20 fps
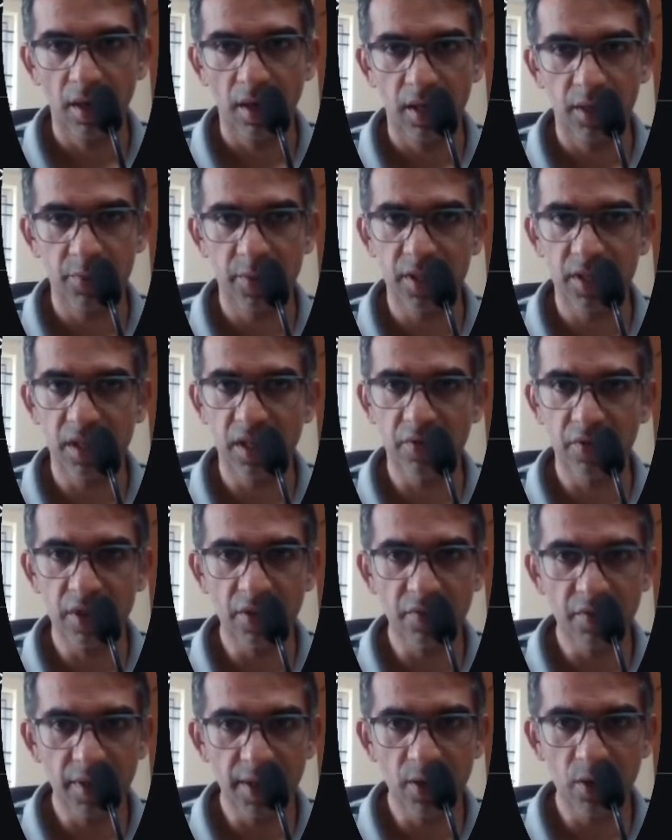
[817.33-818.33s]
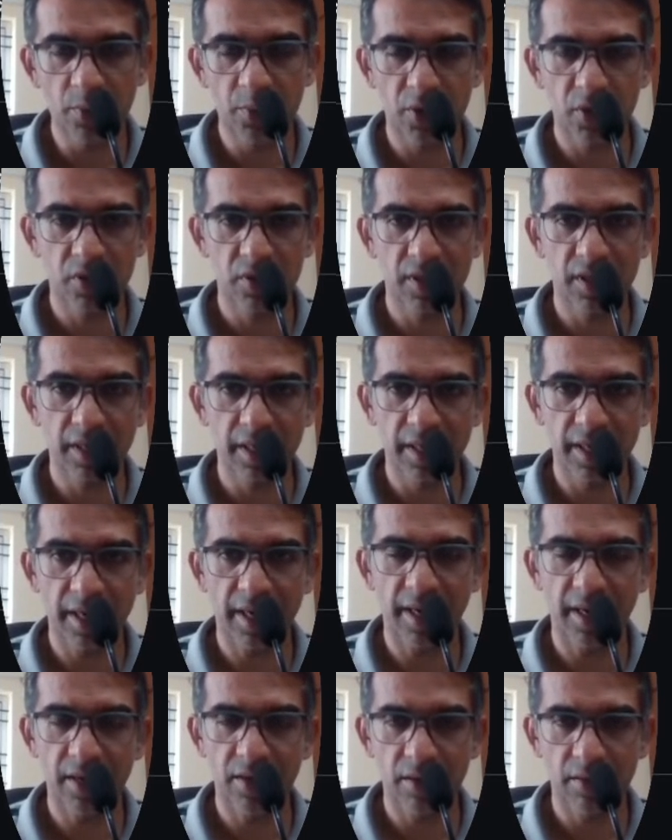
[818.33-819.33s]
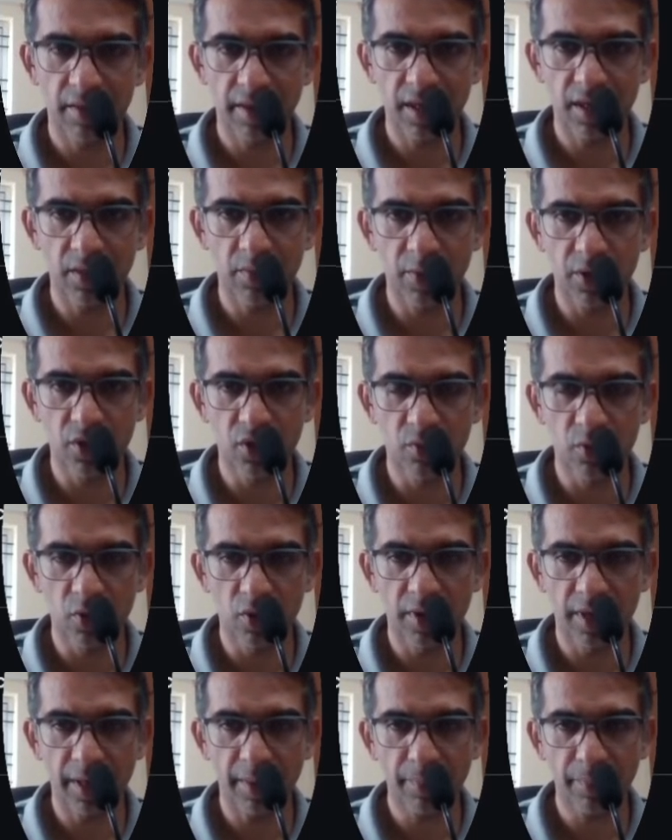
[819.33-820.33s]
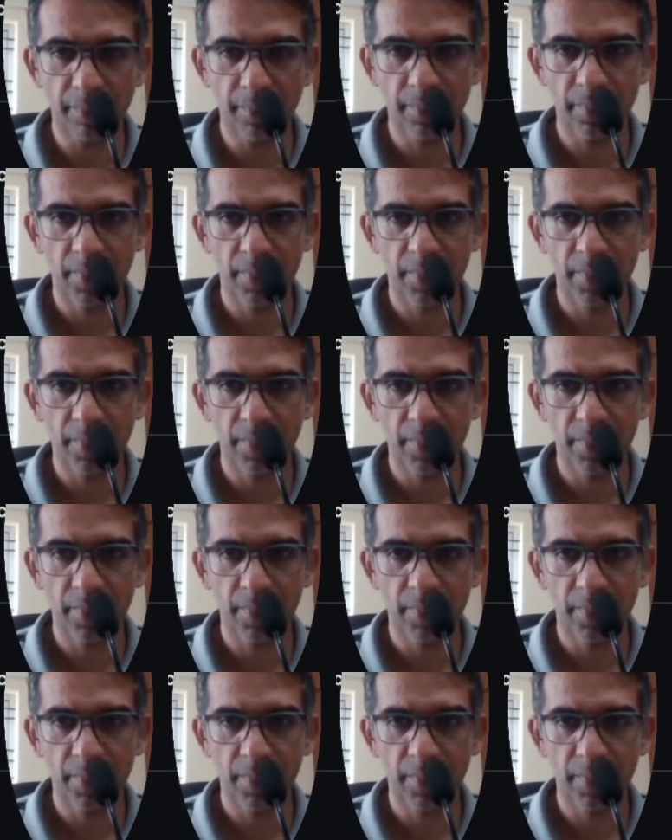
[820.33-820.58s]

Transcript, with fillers: Especially with the video processing it had taken much more time.